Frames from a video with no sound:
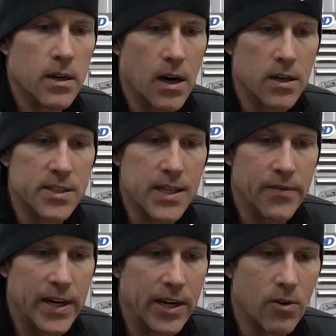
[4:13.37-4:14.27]
are
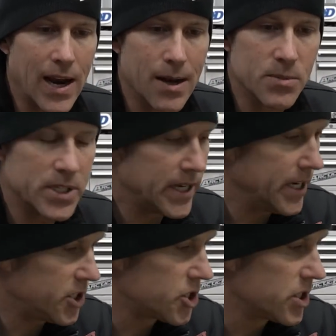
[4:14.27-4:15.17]
70 grams
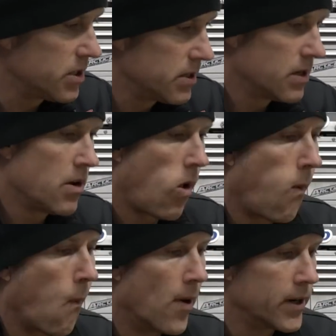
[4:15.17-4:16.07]
each.
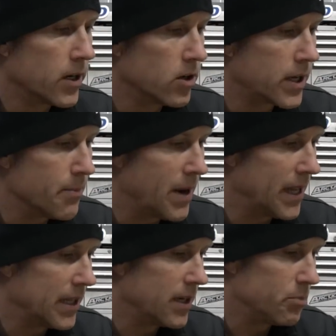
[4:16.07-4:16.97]
I'm going to look at my
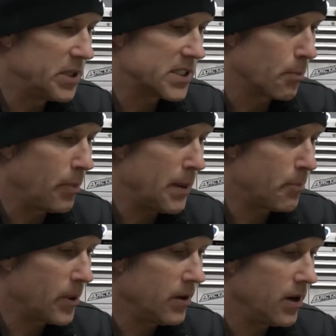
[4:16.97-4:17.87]
little piece of
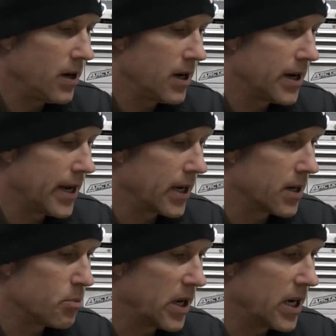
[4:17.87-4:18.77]
paper. And I'm going
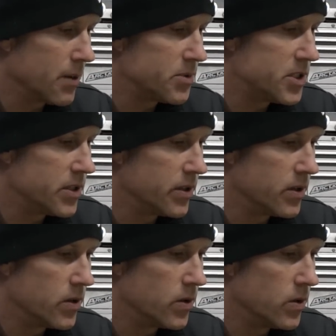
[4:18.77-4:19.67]
to bring it up
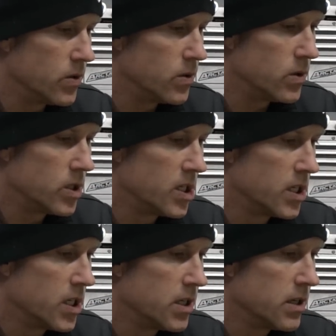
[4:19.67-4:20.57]
to
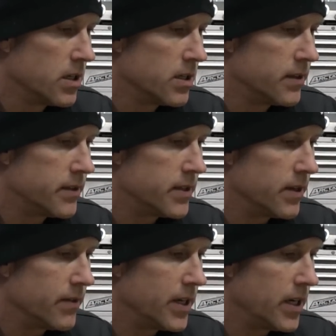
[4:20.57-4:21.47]

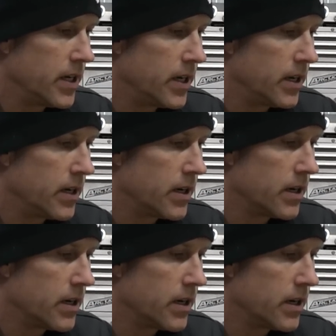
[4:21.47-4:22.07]
70.